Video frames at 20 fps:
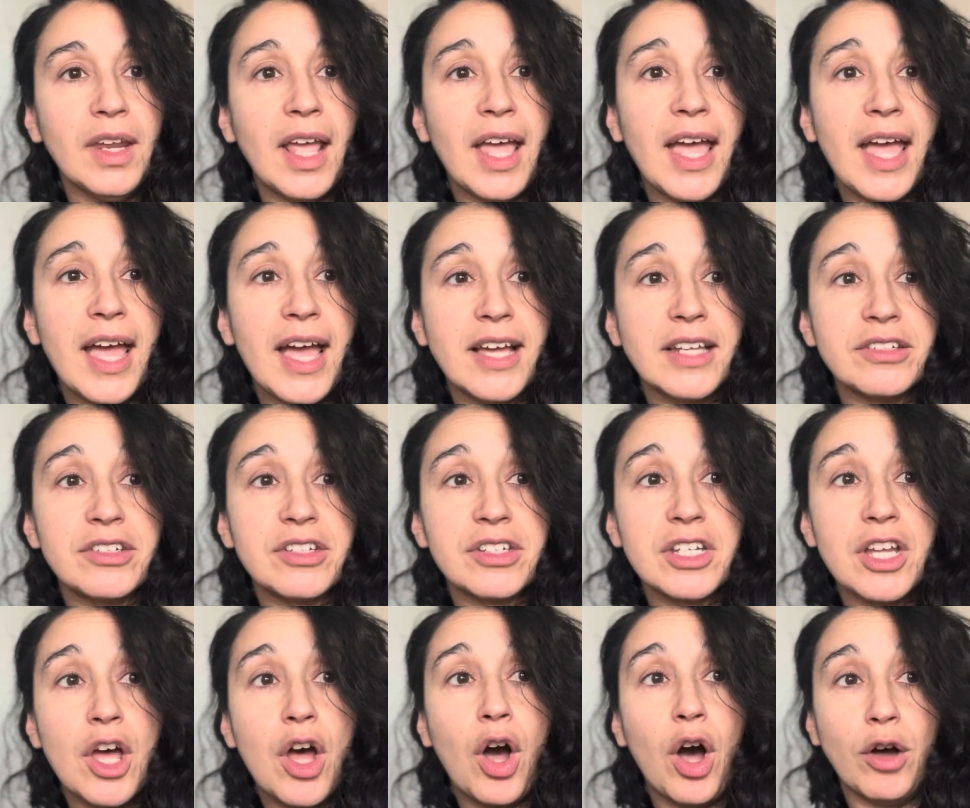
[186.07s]
And
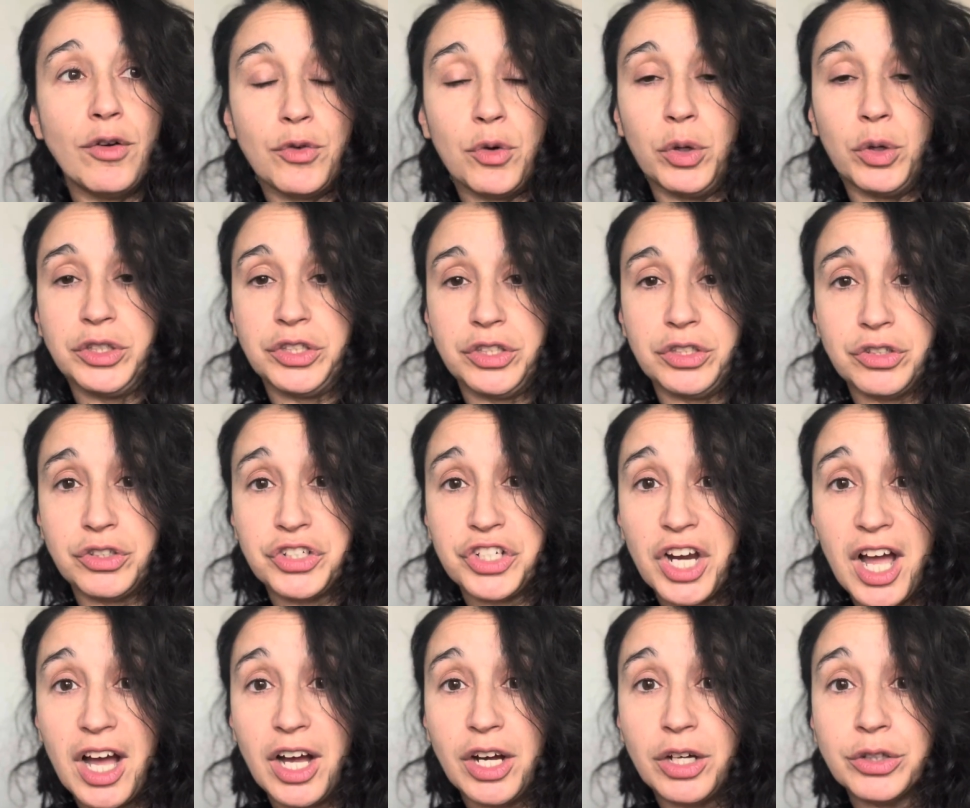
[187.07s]
of course, as a
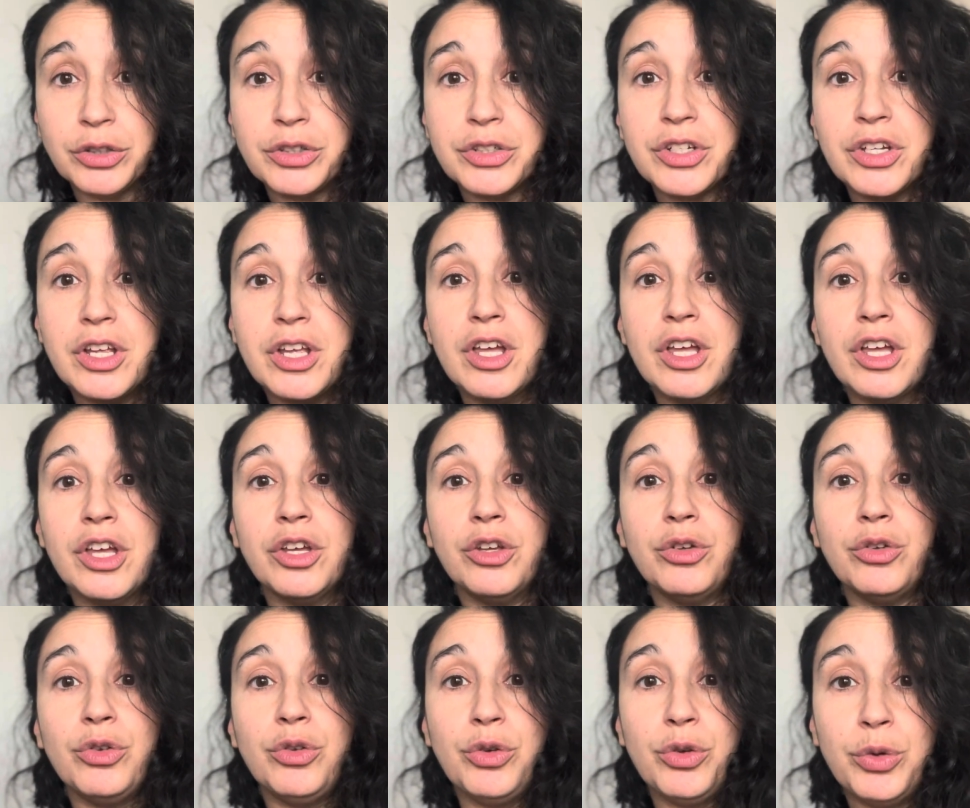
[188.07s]
child,
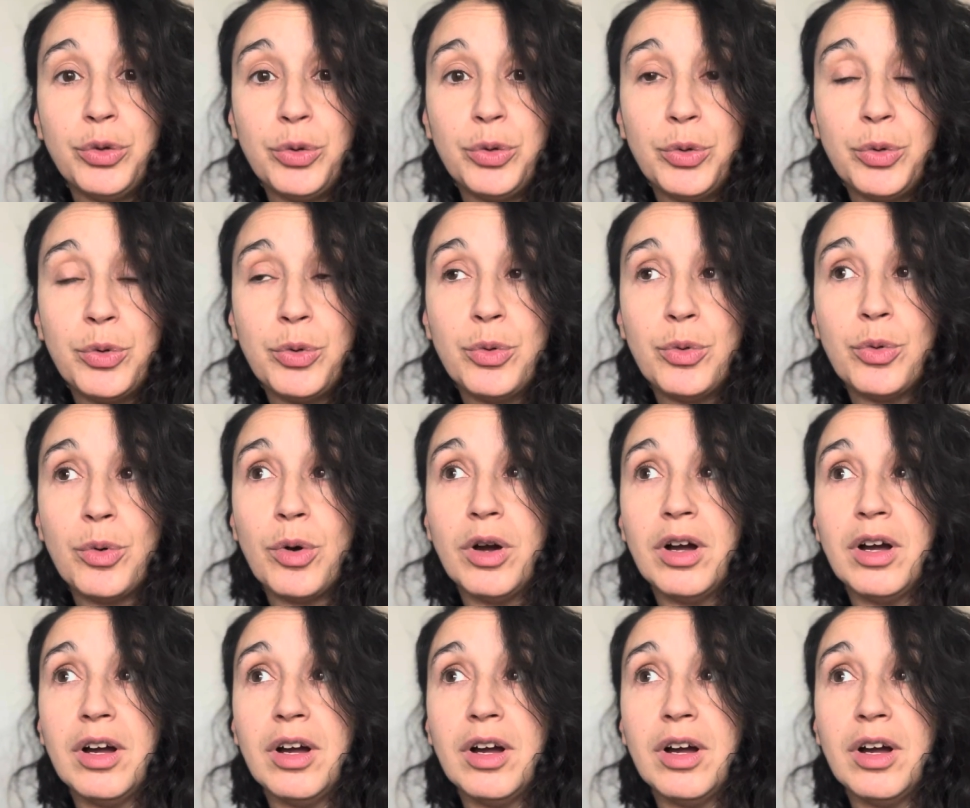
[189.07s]
you